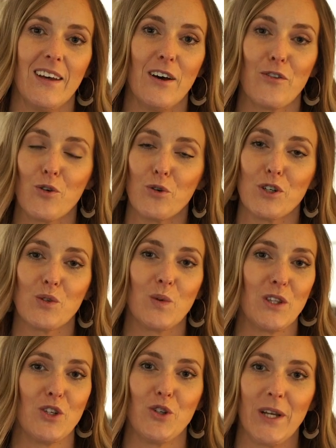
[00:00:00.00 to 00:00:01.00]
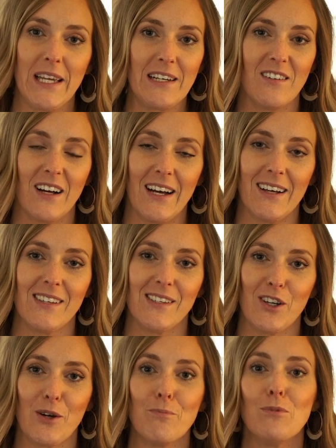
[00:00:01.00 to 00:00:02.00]
Of course, with the drinking glass,
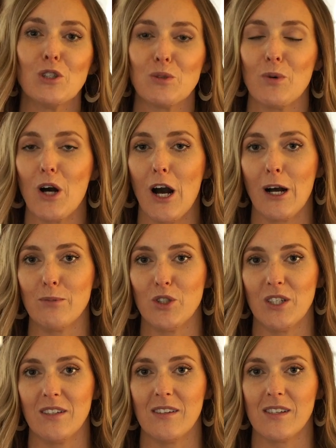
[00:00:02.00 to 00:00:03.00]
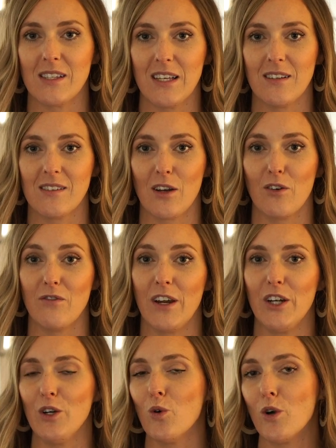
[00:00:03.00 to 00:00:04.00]
there are multiple options, things that are
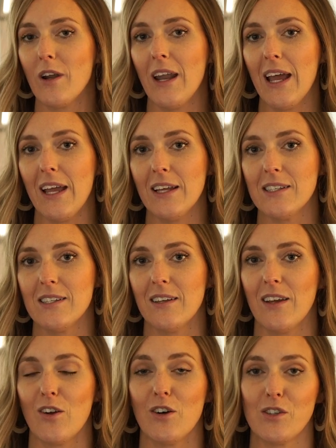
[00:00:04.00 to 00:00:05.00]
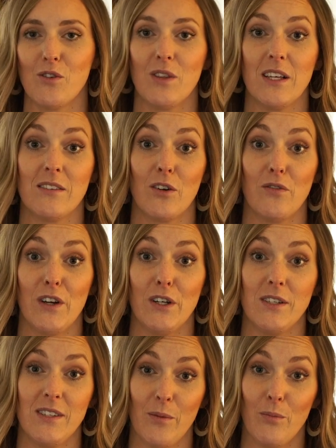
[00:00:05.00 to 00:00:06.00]
very ornate and also things that are
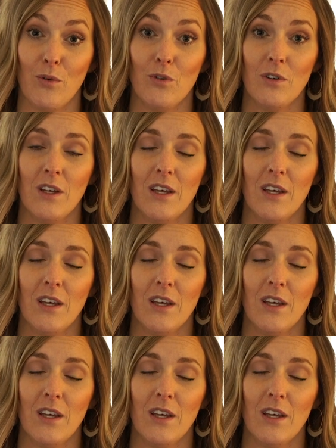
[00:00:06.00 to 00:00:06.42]
very simple.